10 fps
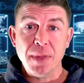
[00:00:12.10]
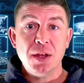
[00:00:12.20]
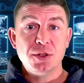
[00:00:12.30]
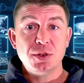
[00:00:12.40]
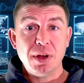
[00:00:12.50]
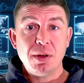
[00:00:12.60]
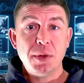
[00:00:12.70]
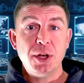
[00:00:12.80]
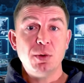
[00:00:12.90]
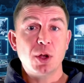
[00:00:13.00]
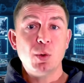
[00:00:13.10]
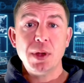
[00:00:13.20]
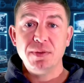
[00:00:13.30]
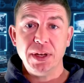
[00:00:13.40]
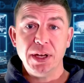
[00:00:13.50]
So now I'm going to do a quick
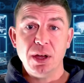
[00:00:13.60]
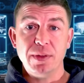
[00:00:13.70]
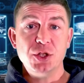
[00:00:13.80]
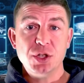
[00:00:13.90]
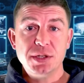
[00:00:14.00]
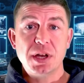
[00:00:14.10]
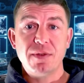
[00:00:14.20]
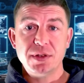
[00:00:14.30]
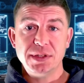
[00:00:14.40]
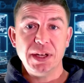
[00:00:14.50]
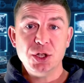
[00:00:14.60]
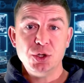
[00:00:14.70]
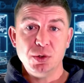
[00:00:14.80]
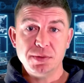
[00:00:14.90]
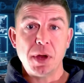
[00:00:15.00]
video that just covers the
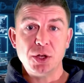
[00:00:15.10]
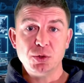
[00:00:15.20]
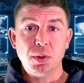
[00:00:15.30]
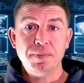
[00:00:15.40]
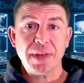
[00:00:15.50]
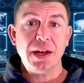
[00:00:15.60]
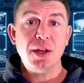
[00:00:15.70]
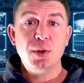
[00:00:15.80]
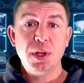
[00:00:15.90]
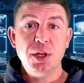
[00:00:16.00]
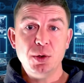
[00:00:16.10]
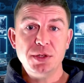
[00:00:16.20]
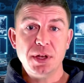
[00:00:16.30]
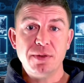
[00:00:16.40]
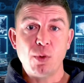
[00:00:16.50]
issues module and how you can use
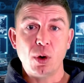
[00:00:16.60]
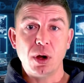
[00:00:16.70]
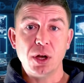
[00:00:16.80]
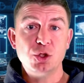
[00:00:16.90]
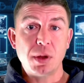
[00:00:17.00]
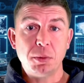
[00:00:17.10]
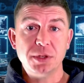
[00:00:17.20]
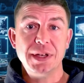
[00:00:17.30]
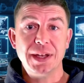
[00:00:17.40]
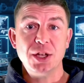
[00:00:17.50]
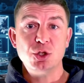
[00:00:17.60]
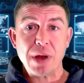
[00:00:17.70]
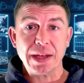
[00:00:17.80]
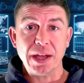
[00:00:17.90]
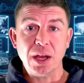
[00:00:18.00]
it for trouble ticket
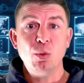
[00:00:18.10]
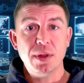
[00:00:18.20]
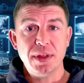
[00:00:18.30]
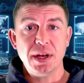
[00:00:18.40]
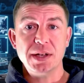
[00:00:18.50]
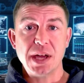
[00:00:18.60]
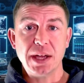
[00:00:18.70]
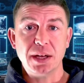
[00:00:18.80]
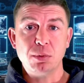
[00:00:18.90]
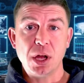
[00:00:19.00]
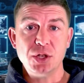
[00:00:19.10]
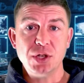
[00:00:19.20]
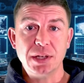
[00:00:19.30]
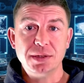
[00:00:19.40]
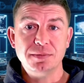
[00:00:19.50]
tracking within a Taiga
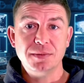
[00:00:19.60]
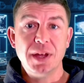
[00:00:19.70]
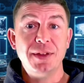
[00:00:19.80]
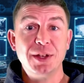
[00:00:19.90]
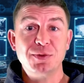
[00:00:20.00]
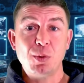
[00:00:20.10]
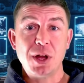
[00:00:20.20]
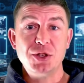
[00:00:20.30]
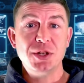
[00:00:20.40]
project. Thanks for watching and